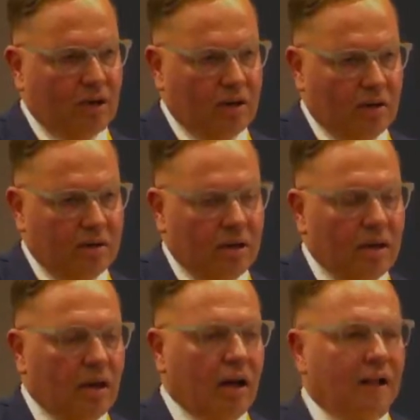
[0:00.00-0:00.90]
on.
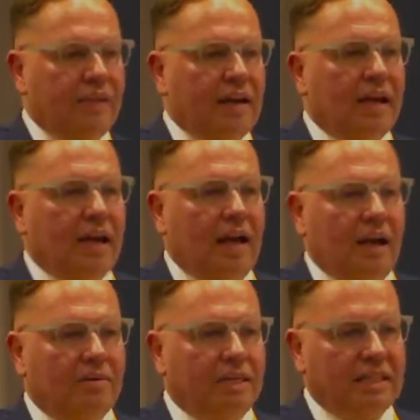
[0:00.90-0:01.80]
And then how do
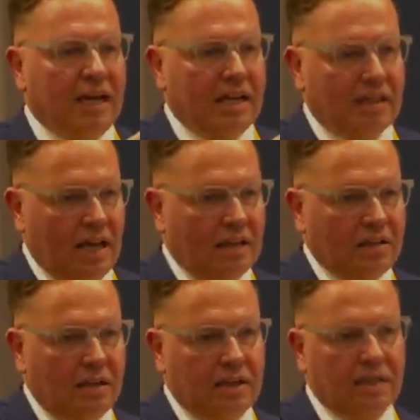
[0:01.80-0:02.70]
we take that
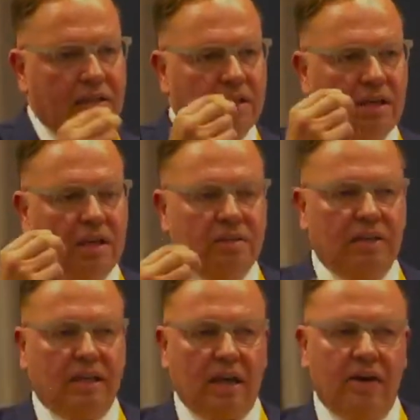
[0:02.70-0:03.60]
knowledge to
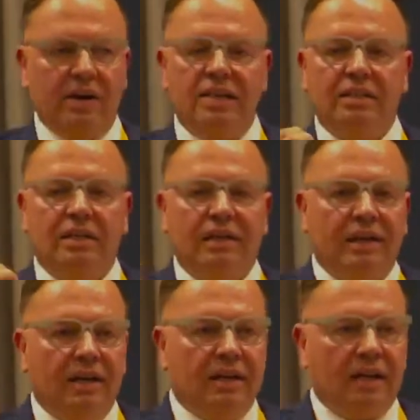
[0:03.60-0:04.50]
encourage
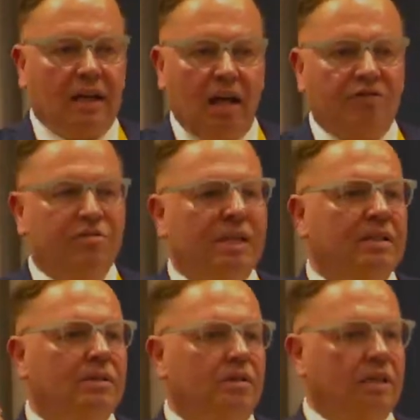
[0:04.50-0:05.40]
the government
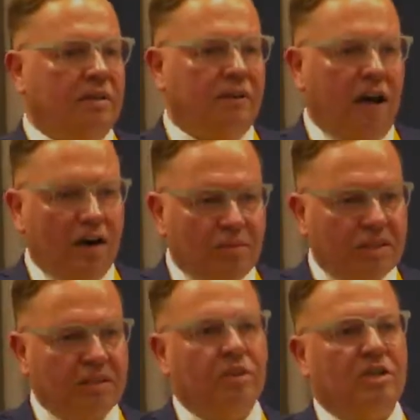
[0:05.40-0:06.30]
or the environment in
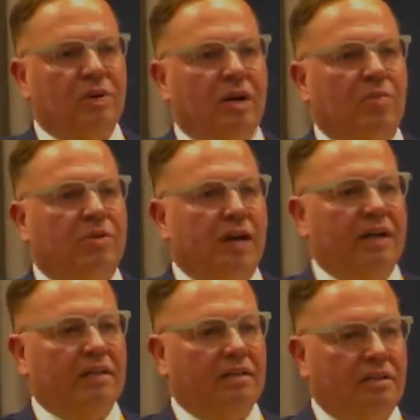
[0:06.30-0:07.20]
which we operate
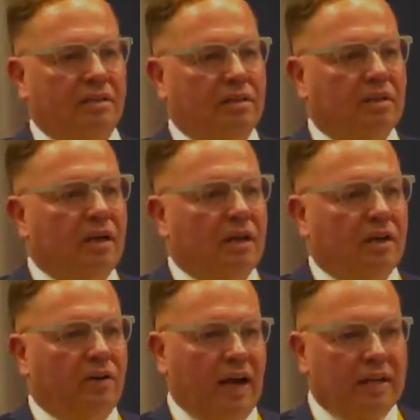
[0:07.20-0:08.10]
to
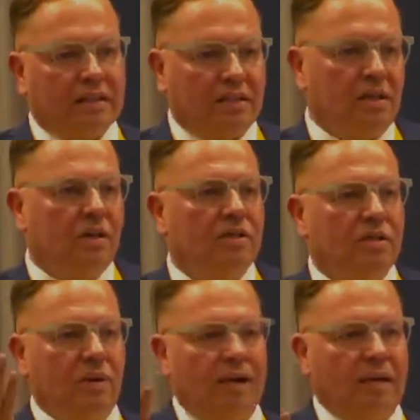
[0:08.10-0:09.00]
create a social
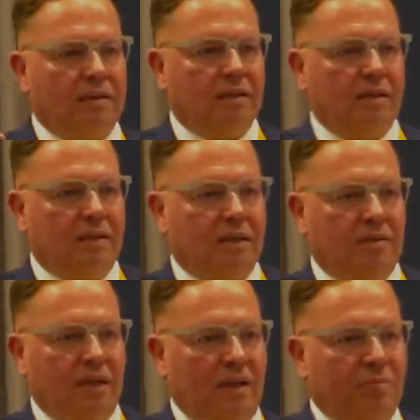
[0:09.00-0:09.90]
wage that will
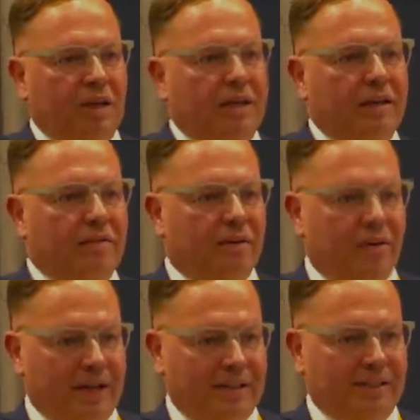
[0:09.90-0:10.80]
help that living
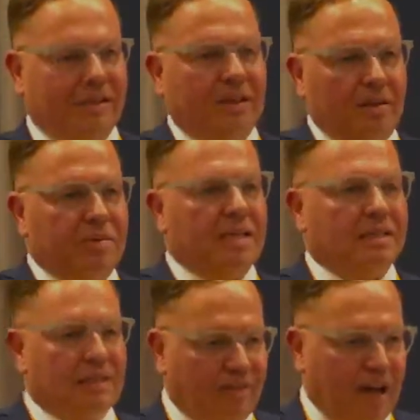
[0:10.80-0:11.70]
wage be a
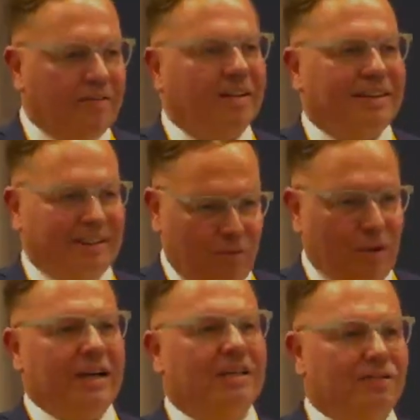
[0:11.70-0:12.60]
surviving
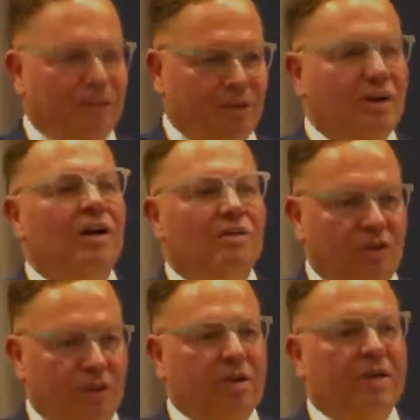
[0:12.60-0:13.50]
wage for the
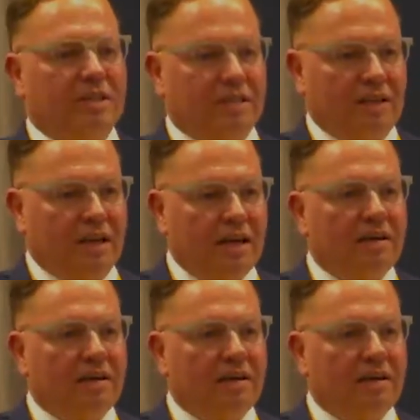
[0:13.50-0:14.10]
person there.